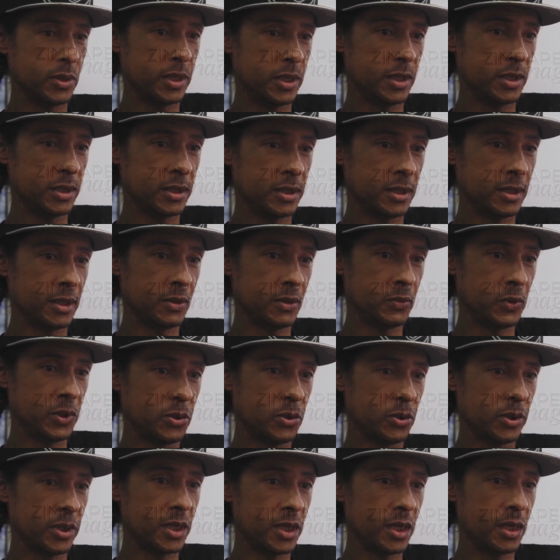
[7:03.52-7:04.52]
And we
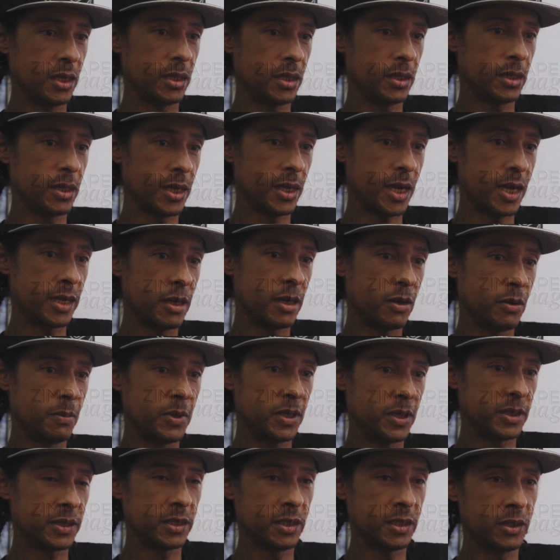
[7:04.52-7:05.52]
thought they had our
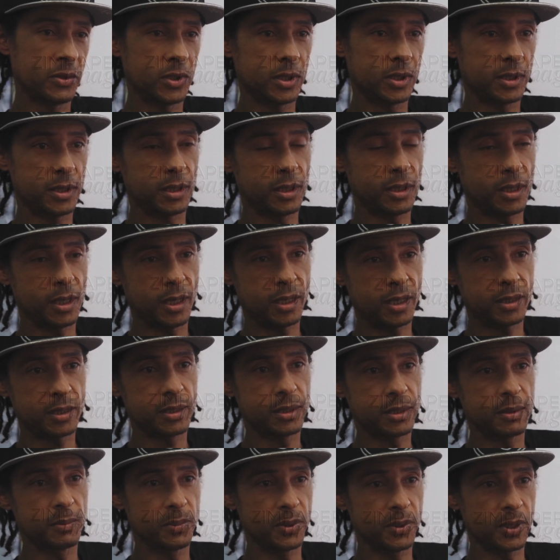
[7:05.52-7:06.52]
best interests at heart,
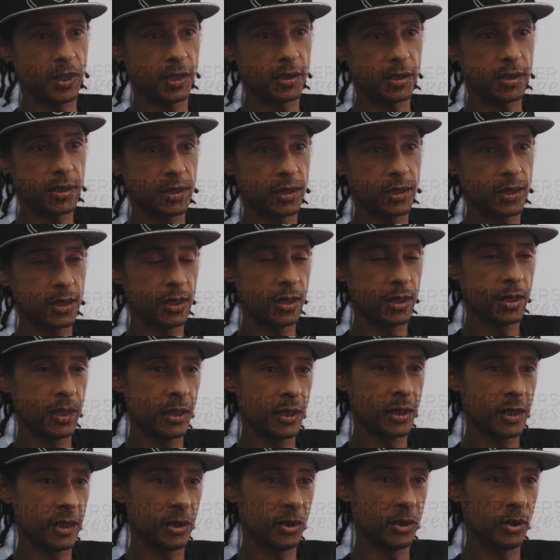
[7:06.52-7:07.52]
but
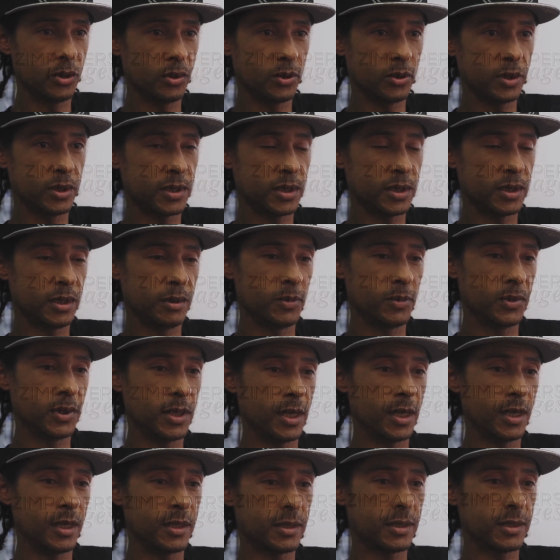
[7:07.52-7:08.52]
you know, it seemed
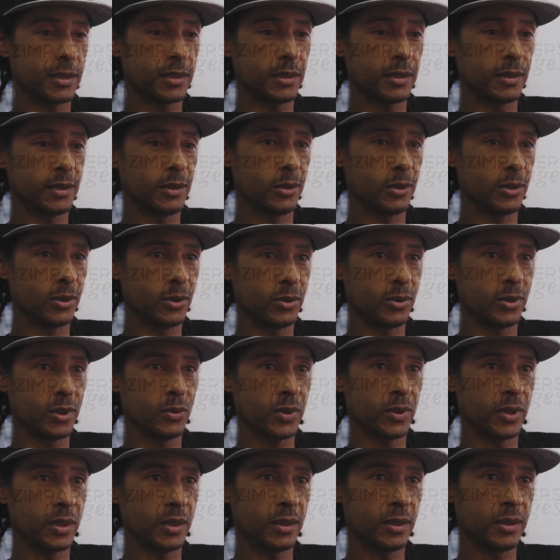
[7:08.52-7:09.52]
that, you know, they
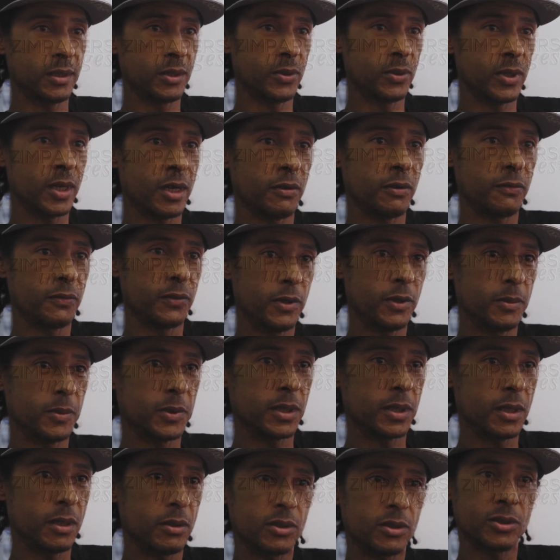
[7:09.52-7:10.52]
were out for
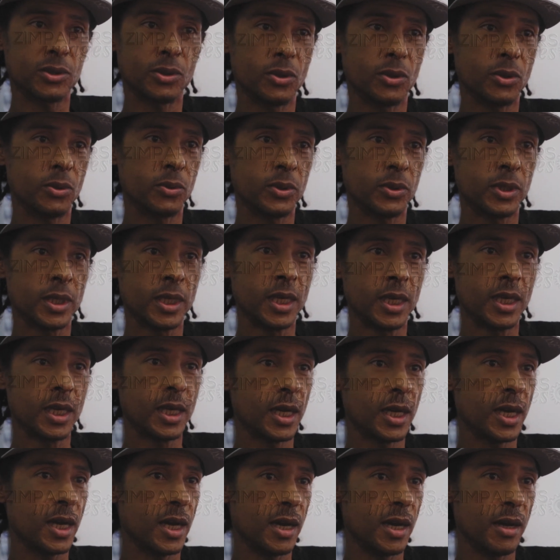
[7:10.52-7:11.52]
themselves. So
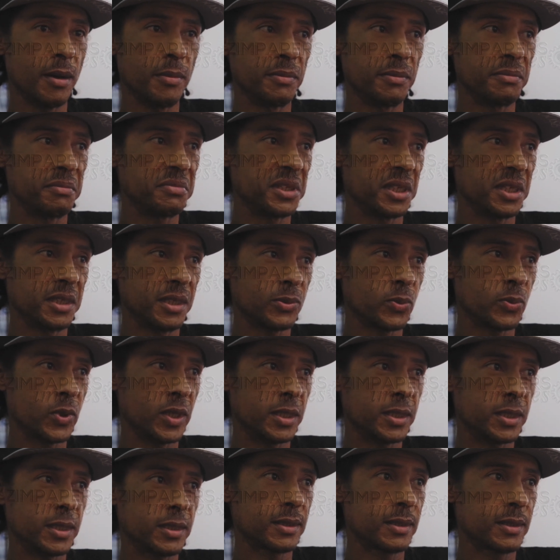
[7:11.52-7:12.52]
things
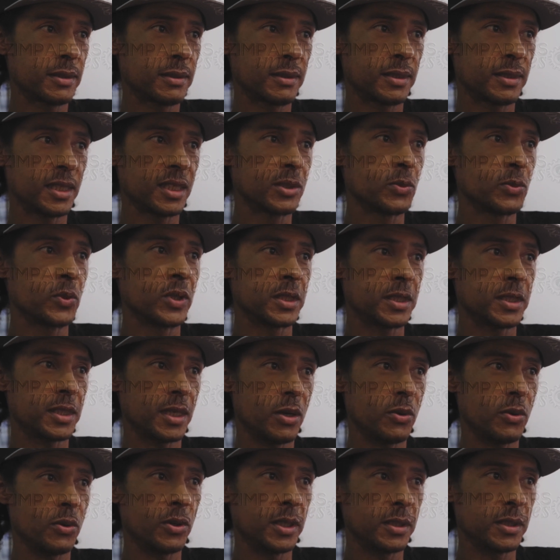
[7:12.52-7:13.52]
went
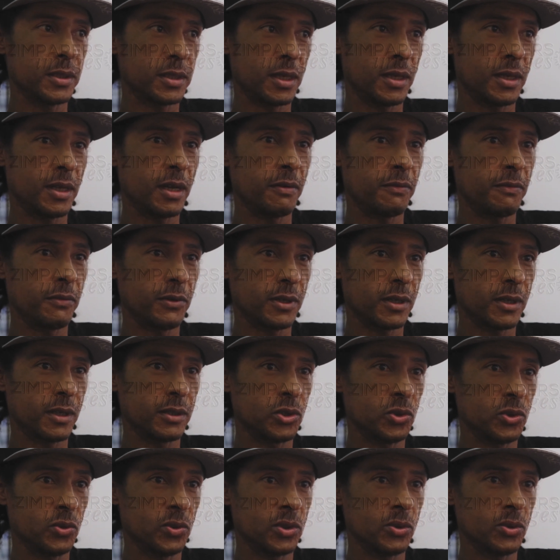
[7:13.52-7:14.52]
sour in South Africa
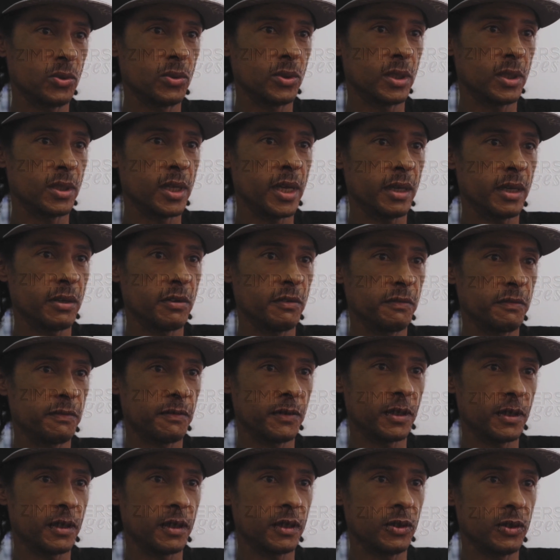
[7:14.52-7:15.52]
due to a lack of
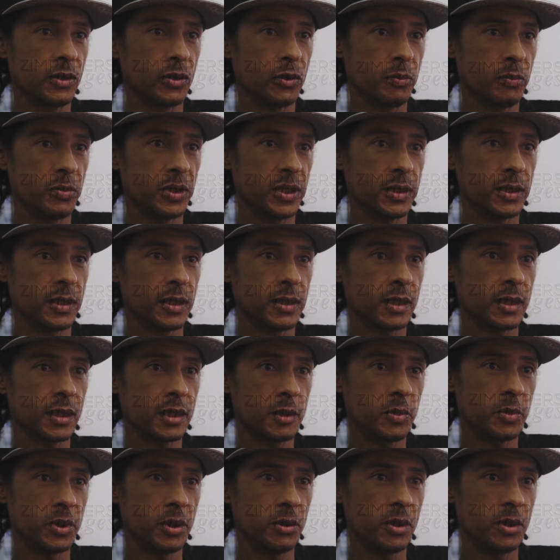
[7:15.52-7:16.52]
you know, business
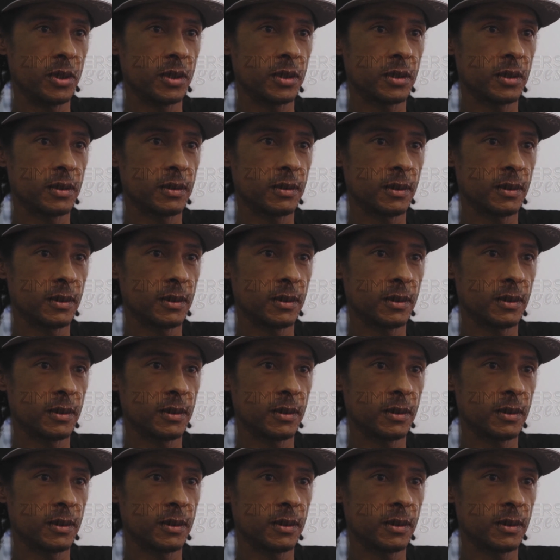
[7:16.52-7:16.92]
experience.